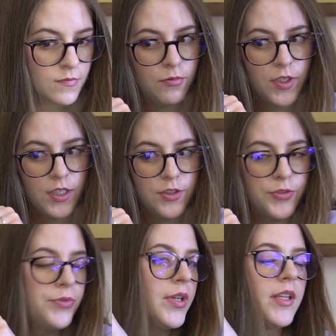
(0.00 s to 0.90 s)

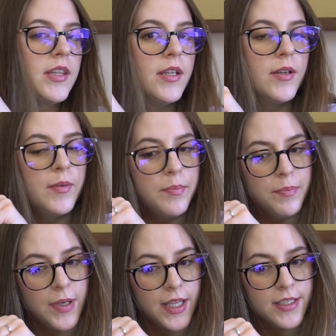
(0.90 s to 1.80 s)
Redoing the
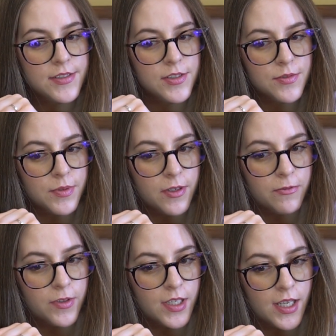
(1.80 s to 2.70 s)
places where I
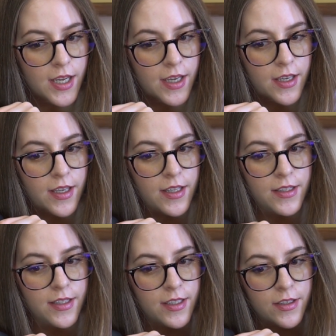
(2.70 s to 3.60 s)
feel like
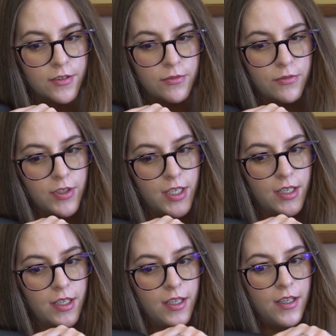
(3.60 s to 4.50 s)
it didn't
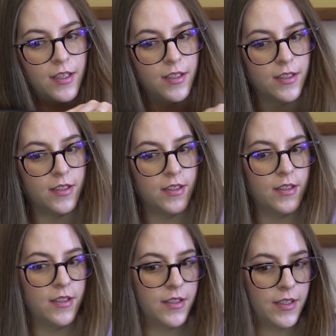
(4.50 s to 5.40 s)
really
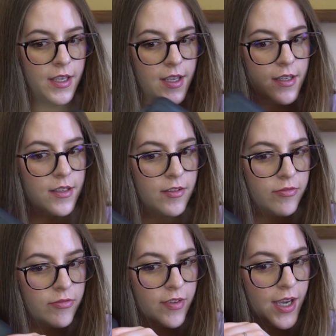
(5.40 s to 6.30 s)
get
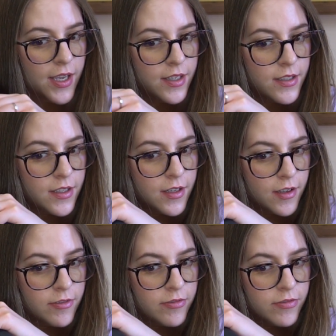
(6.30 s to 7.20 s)
defined
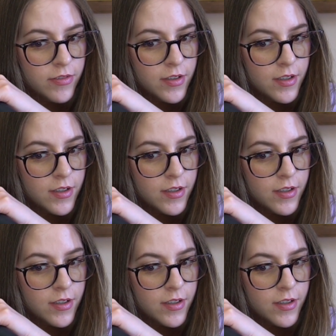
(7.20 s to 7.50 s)
enough.